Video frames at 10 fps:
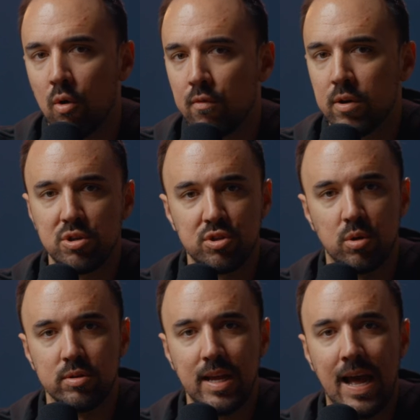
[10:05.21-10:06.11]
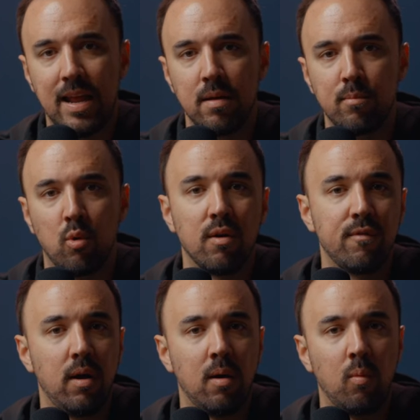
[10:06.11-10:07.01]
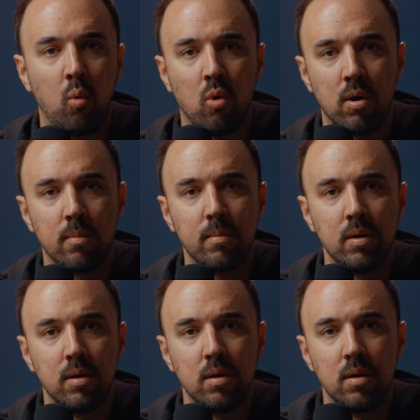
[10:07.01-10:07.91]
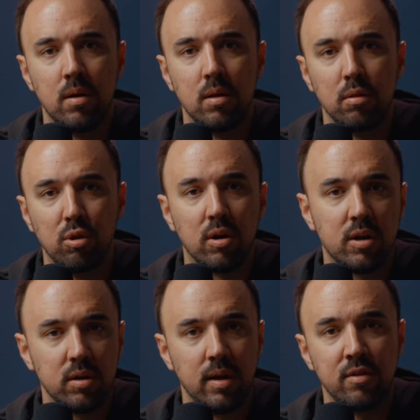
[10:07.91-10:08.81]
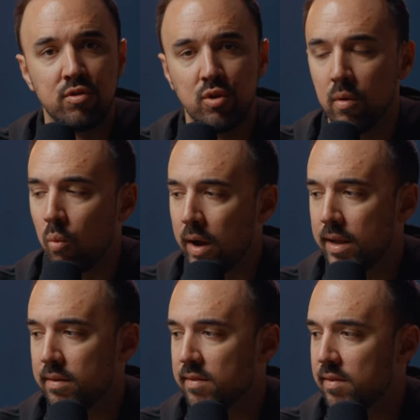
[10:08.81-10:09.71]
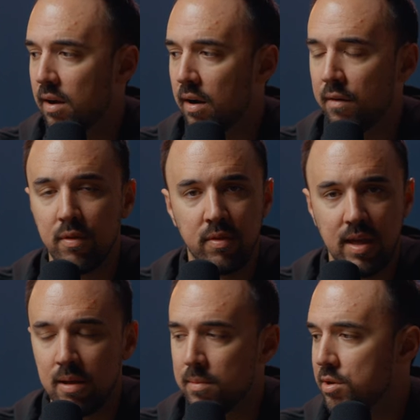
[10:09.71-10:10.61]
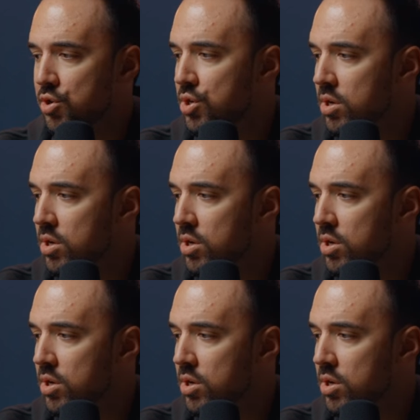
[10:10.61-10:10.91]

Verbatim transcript: over just so it's adding more of a warm look into the whites of the image.